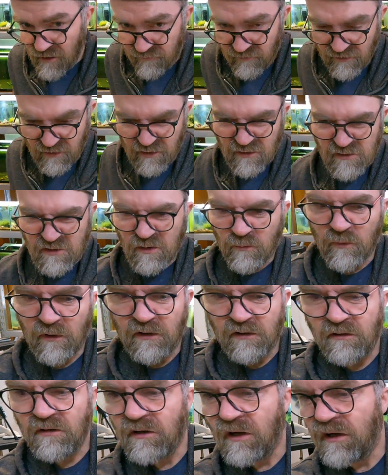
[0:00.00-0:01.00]
have it here
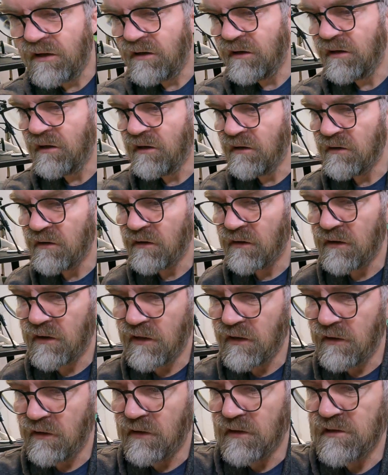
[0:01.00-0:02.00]
somewhere. I had it here,
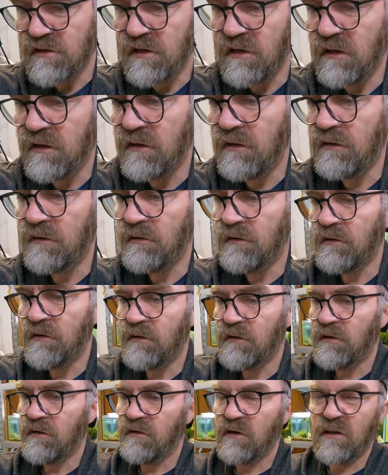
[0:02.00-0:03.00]
it's here.
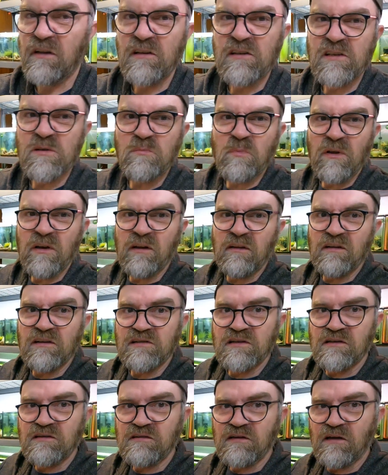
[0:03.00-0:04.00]
And this has been in
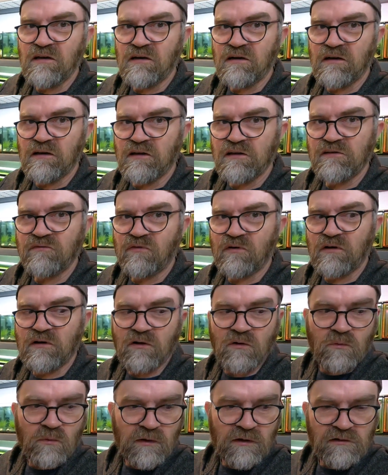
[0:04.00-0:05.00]
this container like this for a
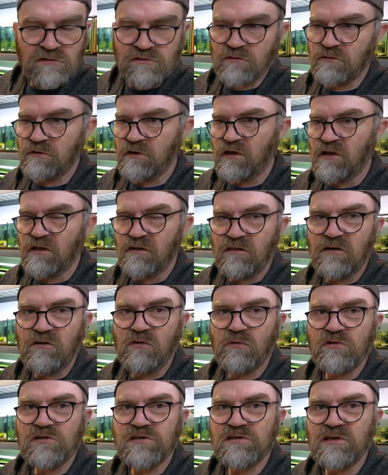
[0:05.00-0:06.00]
little while. So the
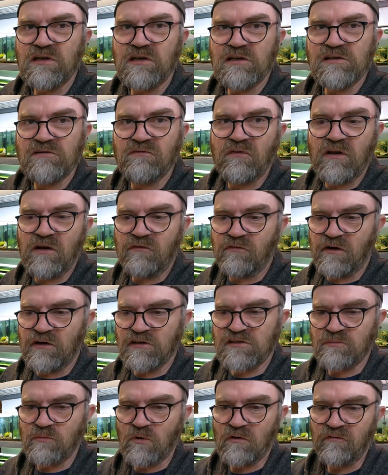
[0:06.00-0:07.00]
dose is very, very
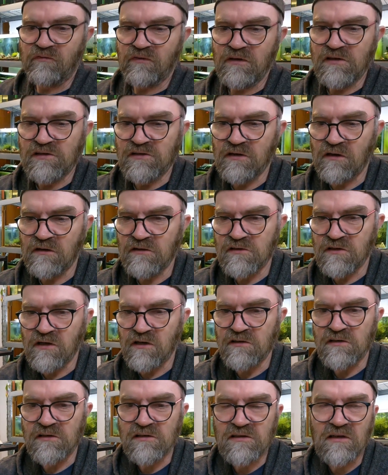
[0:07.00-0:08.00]
small for these tanks,
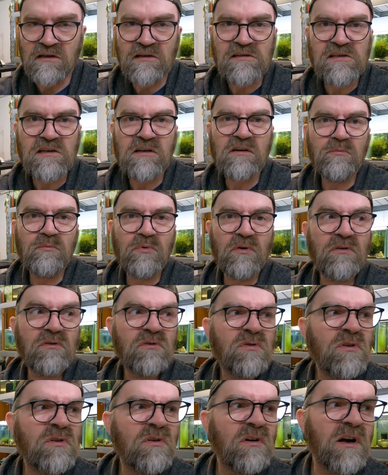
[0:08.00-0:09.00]
guys. It's like
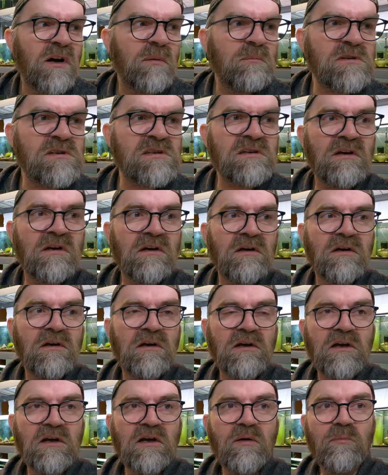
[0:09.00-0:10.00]
0.2 grams
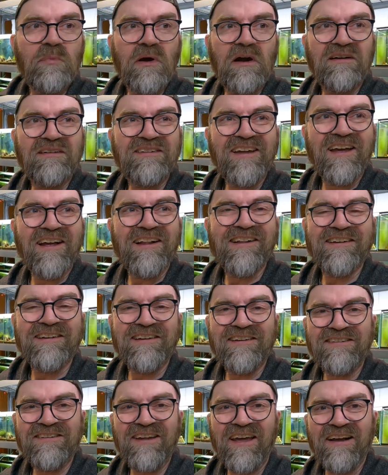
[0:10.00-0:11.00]
per
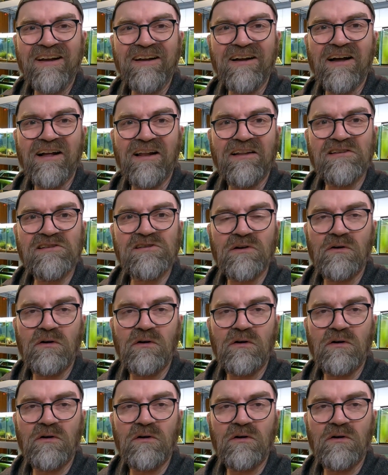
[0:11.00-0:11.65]
10 gallons